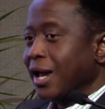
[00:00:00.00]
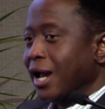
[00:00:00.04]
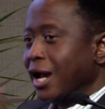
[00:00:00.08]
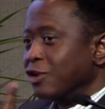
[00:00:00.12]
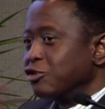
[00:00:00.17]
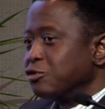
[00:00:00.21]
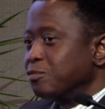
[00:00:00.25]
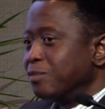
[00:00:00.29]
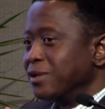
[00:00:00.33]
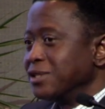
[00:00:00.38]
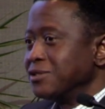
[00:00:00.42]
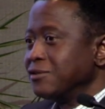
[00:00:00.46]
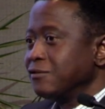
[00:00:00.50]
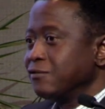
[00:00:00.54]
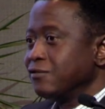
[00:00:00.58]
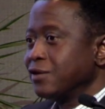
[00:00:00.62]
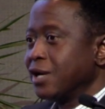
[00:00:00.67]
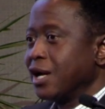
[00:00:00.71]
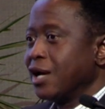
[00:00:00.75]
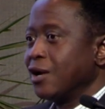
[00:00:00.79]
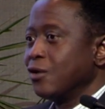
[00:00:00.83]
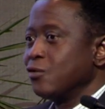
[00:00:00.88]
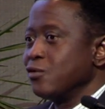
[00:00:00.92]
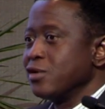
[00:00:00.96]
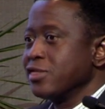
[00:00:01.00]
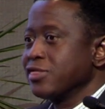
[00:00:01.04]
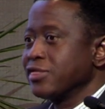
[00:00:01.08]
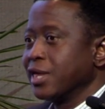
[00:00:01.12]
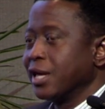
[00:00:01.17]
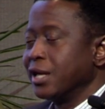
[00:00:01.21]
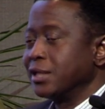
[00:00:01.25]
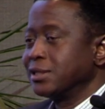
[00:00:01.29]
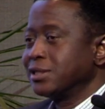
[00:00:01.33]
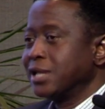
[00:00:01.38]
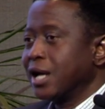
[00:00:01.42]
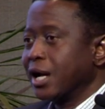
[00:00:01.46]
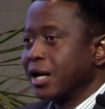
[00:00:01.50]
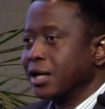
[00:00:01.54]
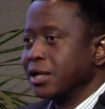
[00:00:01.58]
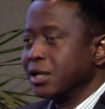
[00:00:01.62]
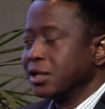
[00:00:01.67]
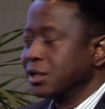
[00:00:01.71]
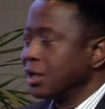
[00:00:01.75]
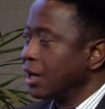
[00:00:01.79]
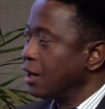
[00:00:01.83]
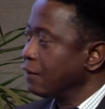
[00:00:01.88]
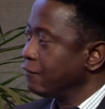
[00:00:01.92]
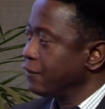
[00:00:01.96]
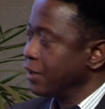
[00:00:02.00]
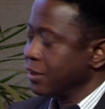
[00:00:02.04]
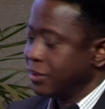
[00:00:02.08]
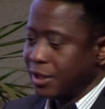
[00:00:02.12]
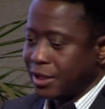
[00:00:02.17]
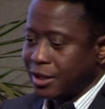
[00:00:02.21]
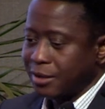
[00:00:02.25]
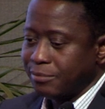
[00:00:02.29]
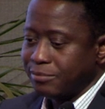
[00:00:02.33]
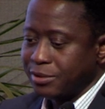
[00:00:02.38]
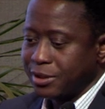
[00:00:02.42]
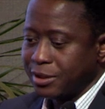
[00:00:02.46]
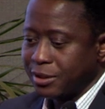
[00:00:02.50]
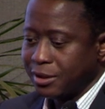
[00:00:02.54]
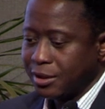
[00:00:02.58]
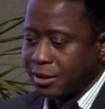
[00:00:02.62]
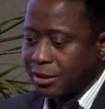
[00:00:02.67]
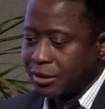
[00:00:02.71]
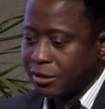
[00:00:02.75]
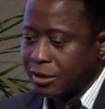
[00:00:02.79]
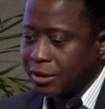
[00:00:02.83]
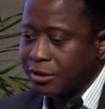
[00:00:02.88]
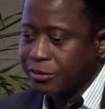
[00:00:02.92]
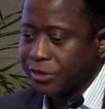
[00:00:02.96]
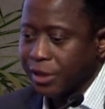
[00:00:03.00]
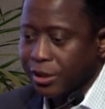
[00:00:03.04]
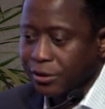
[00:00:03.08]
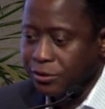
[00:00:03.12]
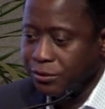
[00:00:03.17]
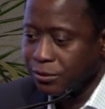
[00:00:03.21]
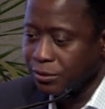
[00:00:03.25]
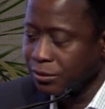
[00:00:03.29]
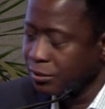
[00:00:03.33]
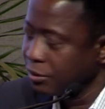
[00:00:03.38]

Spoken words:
and specifically with targeted alpha therapy. Thank you.